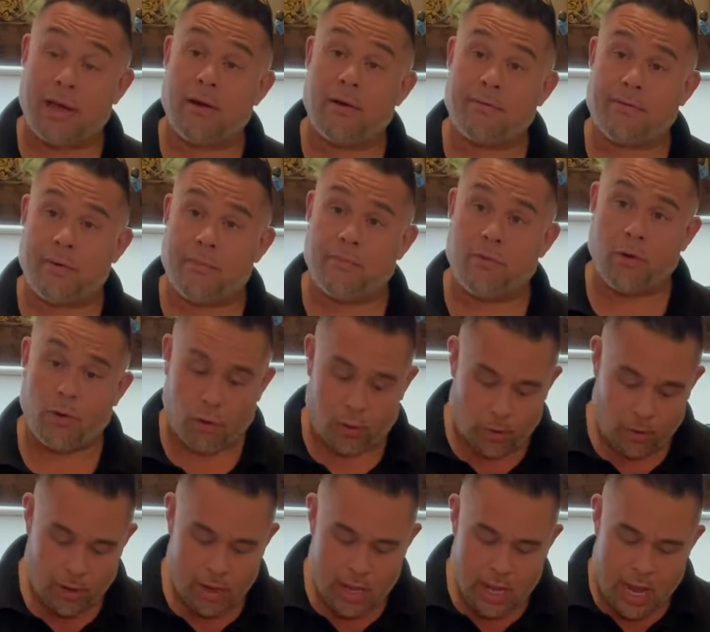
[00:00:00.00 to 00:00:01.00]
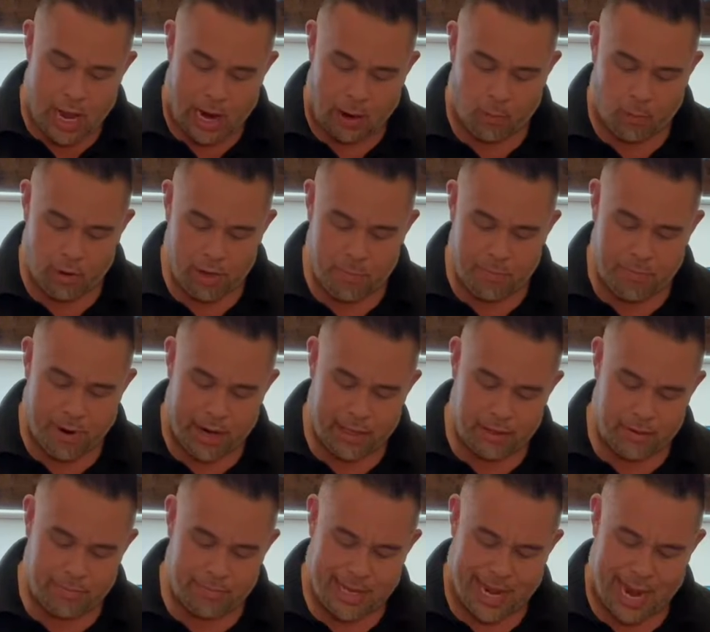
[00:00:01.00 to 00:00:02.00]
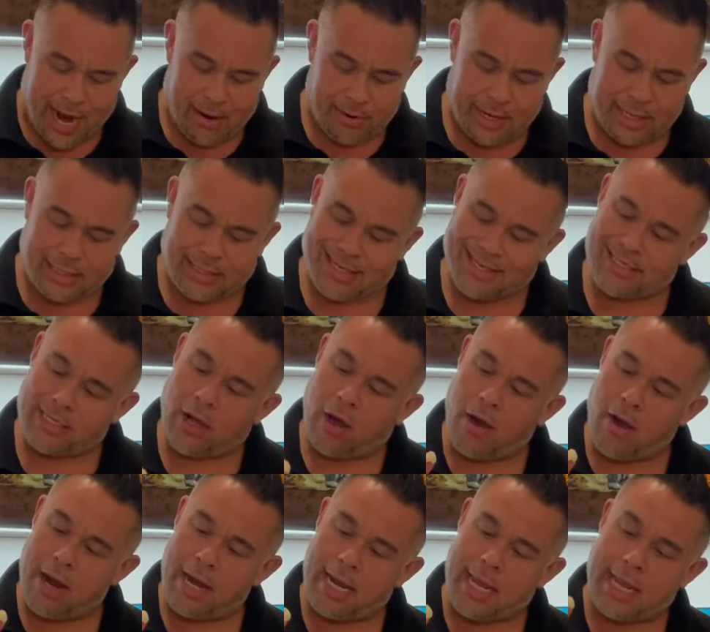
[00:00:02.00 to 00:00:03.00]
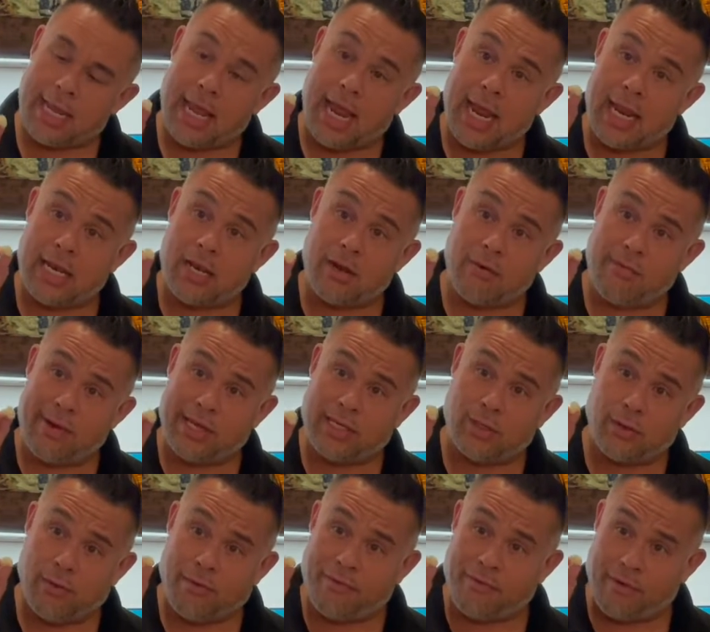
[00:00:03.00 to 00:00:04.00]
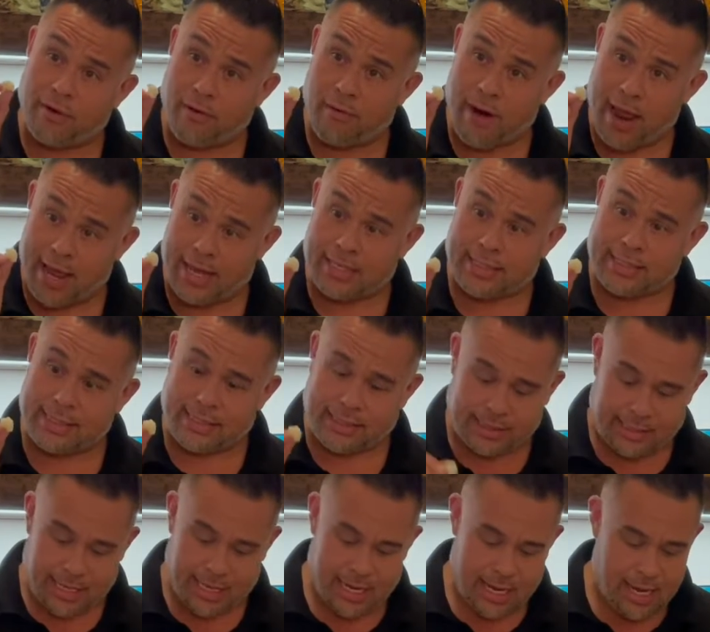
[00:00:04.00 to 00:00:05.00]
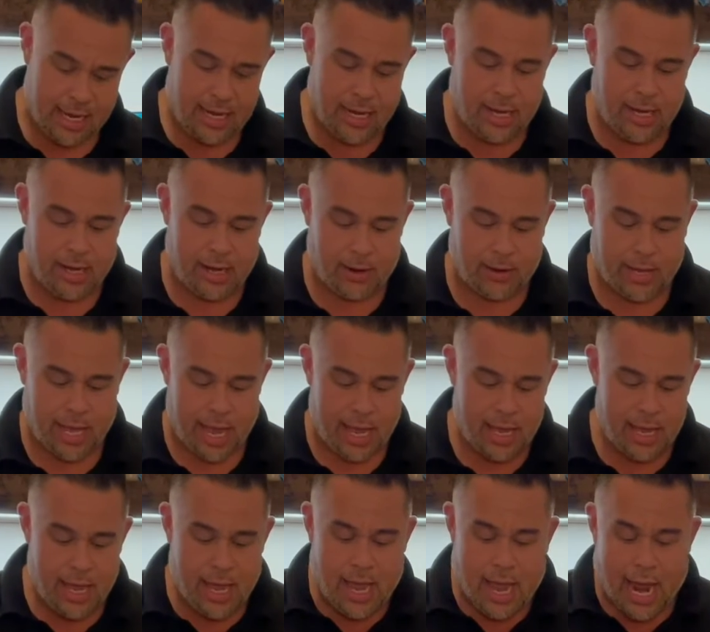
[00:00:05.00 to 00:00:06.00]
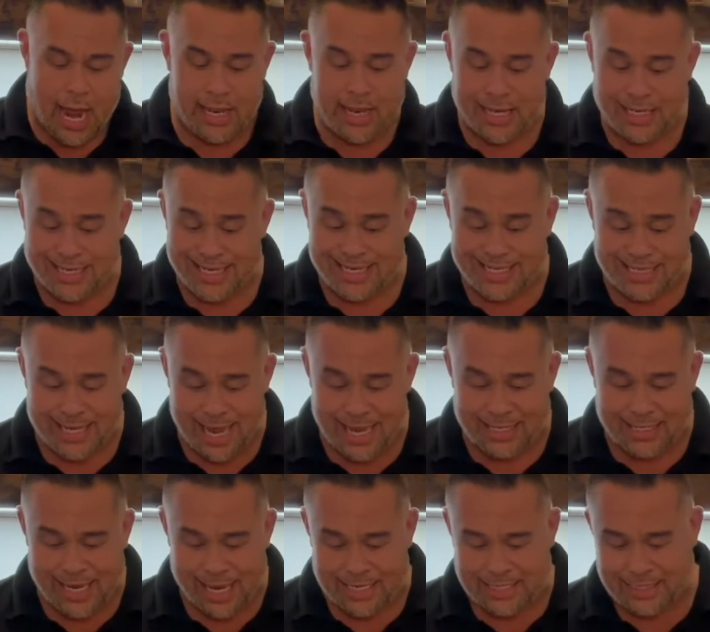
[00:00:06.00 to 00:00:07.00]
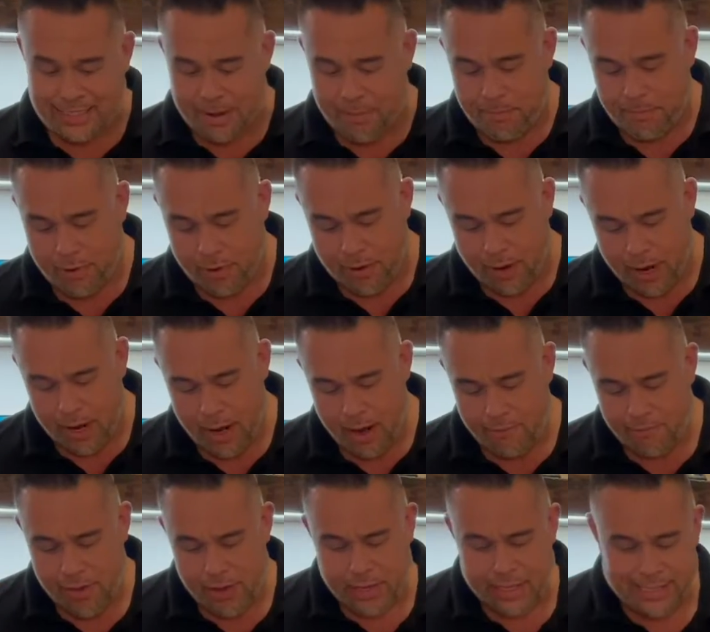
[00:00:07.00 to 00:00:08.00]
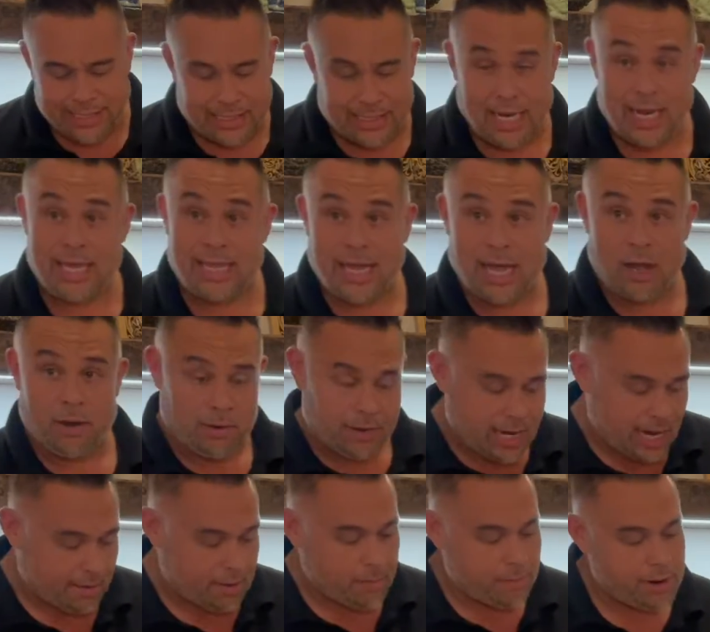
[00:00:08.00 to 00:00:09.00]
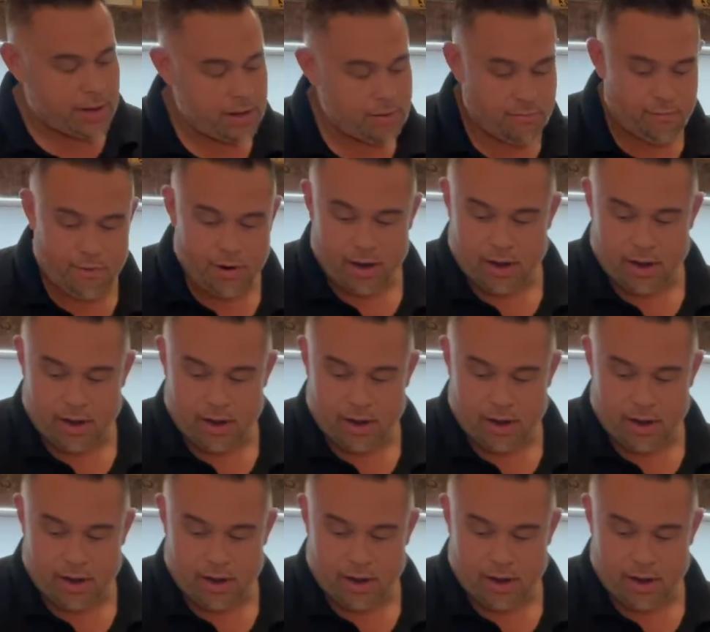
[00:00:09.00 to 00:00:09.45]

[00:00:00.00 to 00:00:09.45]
from raw. I want to break them down into tiny individual florets. Okay, and this is dead simple. I don't know if you can see that on camera. Bring it right